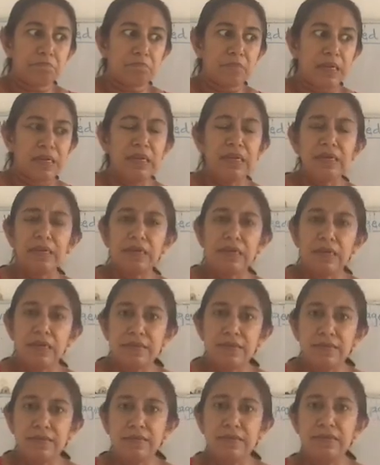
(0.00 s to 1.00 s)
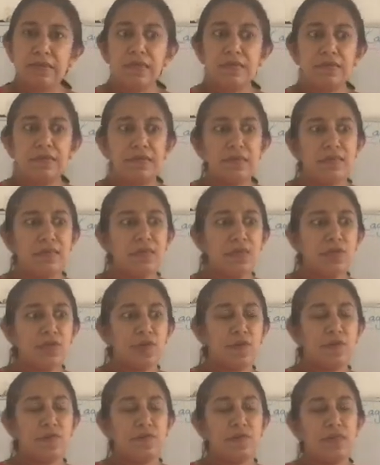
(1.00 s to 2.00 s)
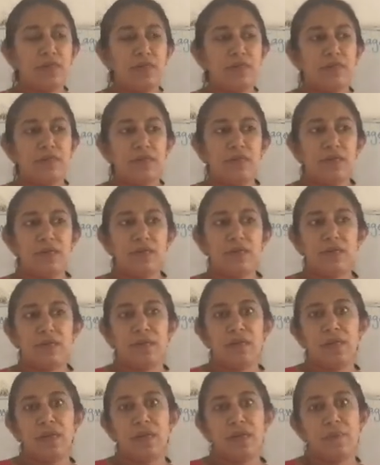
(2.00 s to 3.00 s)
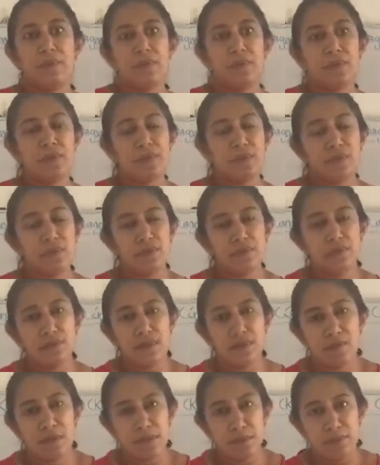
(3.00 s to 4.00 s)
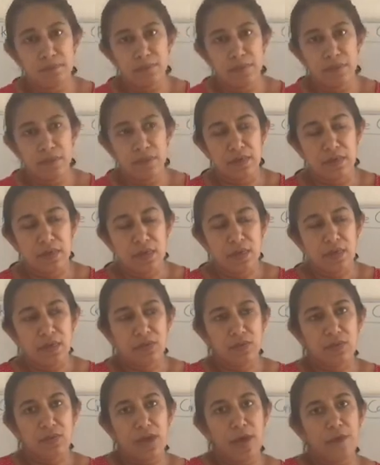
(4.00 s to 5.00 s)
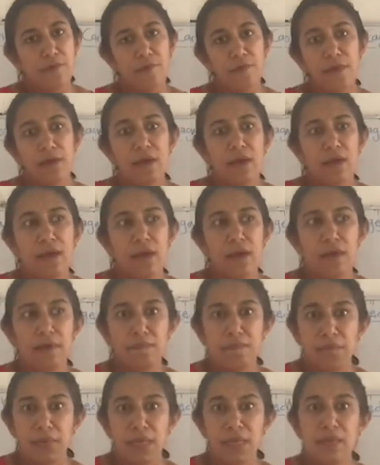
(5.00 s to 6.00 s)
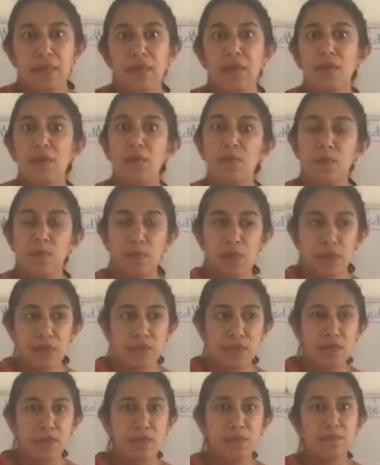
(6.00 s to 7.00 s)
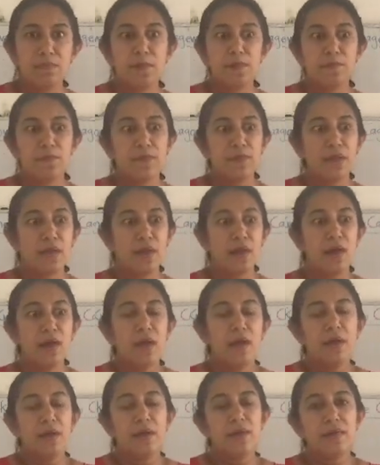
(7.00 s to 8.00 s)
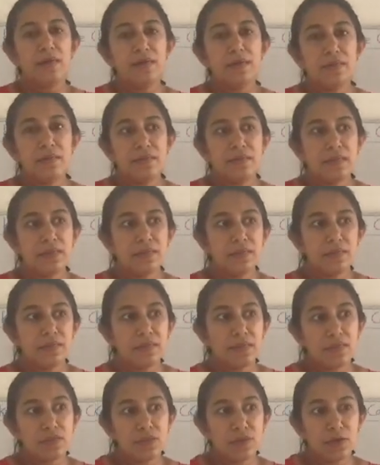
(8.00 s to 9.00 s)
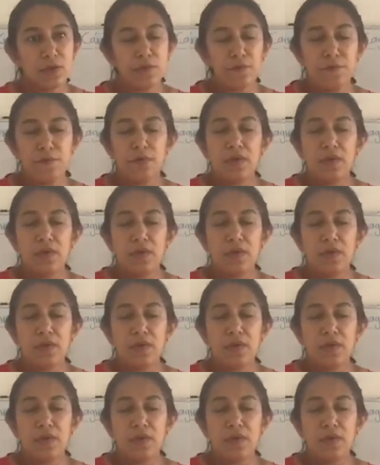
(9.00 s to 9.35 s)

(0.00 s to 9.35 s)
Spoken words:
in constant search of these things in their process of development. So Africa had been the victim of their constant search of